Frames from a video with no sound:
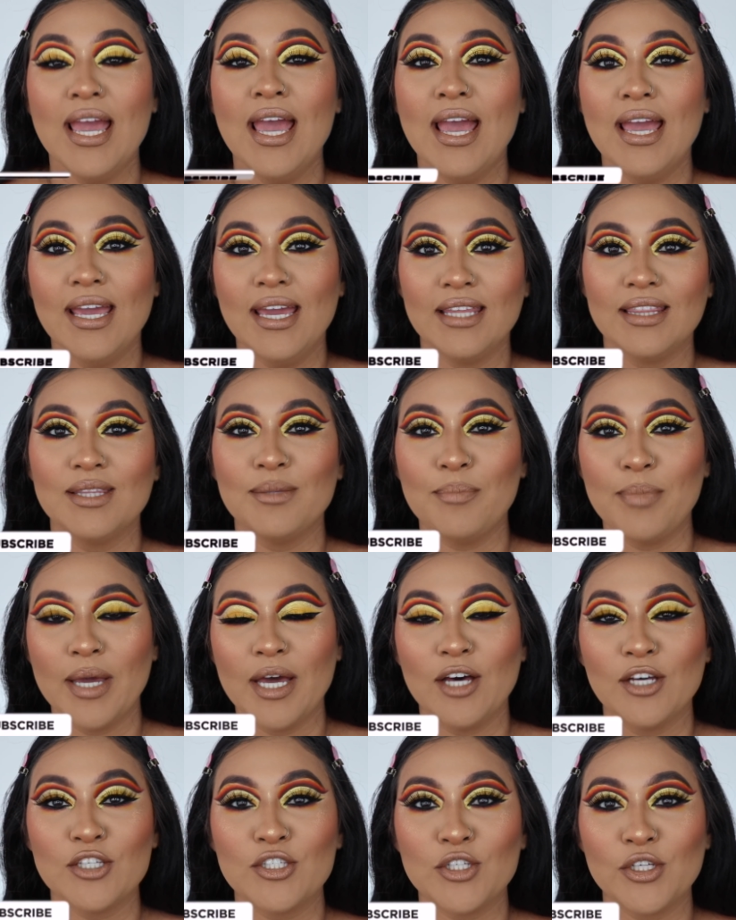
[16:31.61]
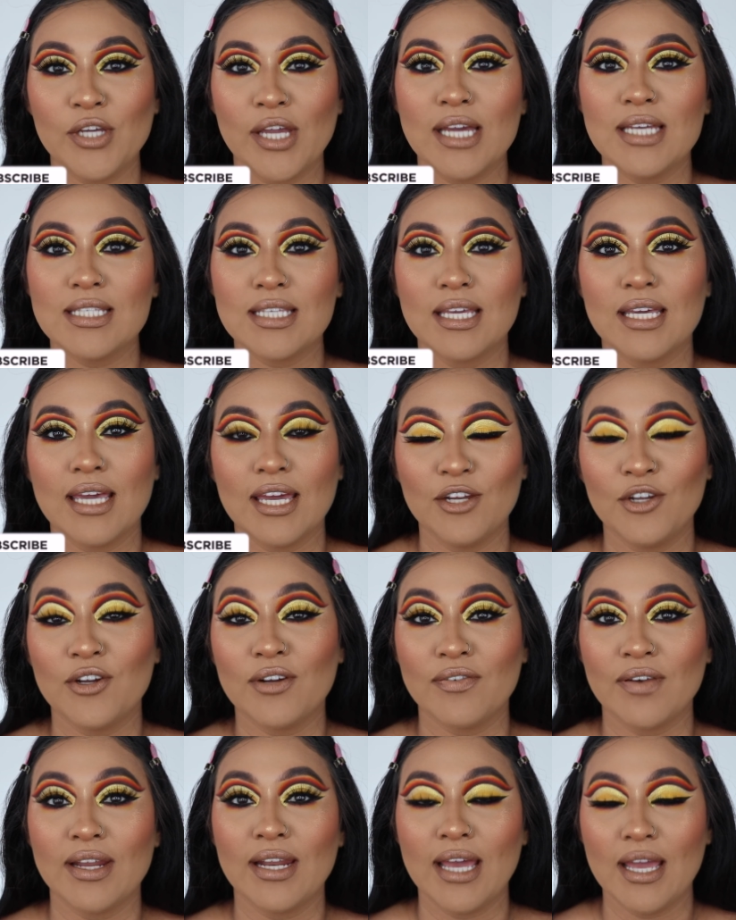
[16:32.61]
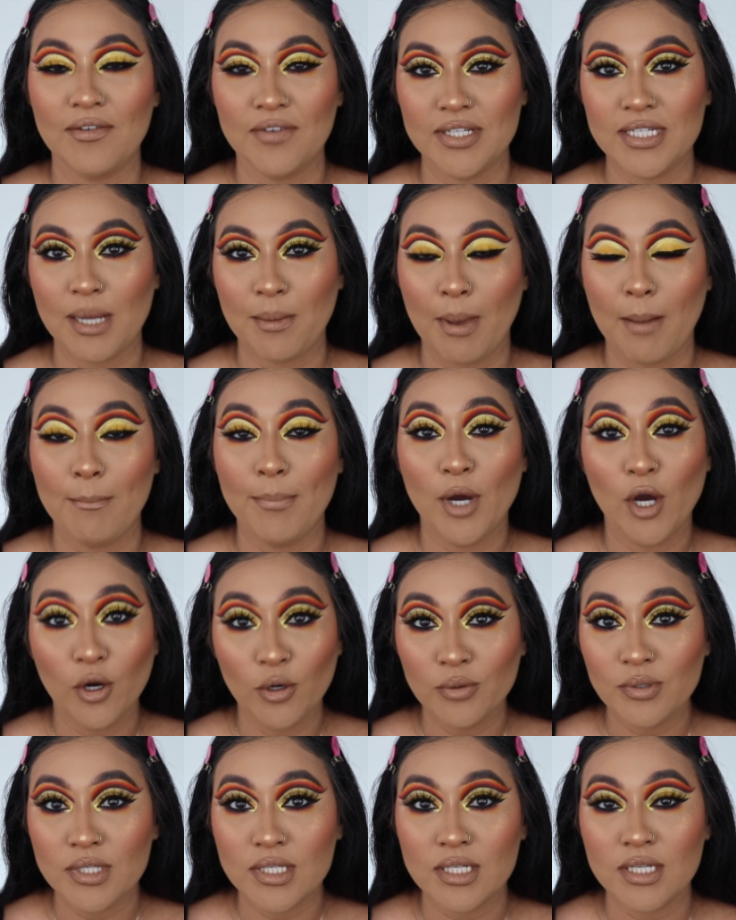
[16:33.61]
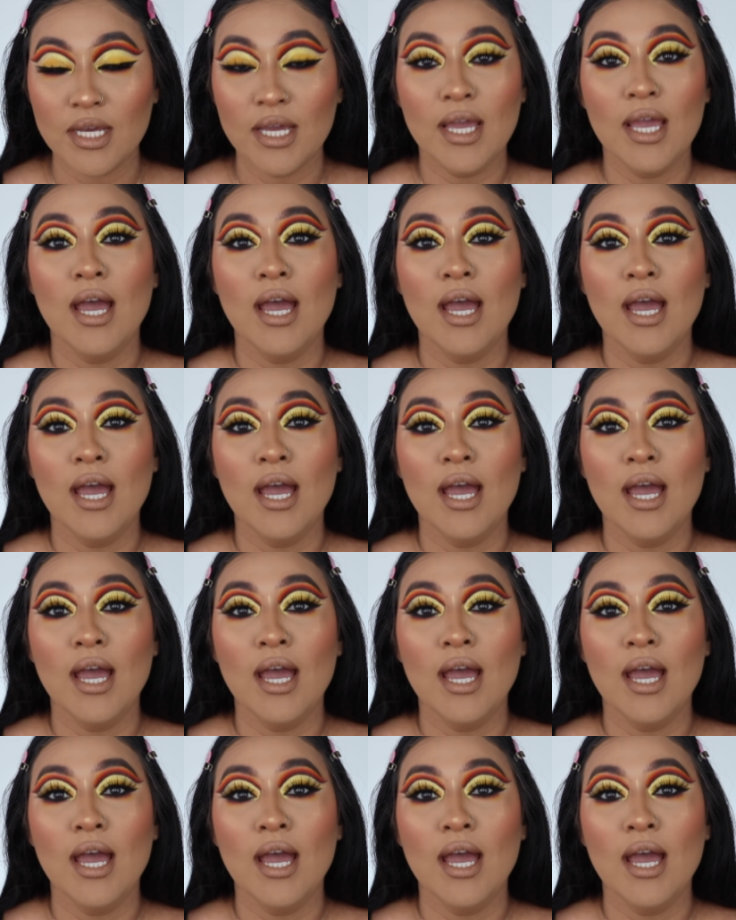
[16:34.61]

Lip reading: Hit the bell so you guys can get notified every time I post.